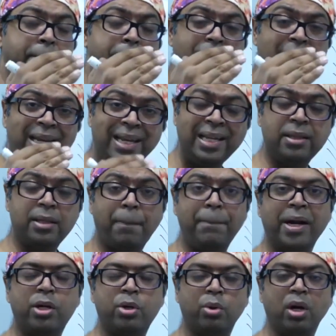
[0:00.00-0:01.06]
beneath the
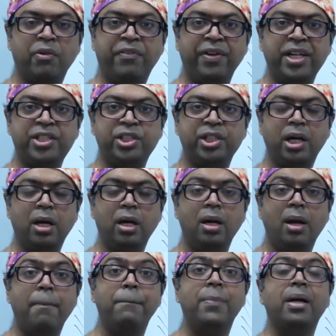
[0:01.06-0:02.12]
pectoral
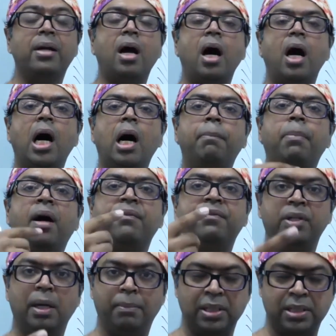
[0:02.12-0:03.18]
fascia but above
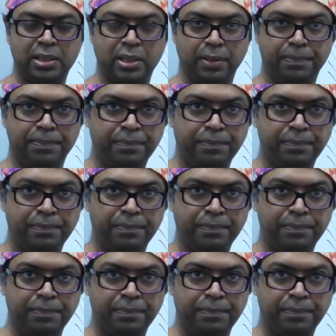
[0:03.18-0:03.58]
the muscle.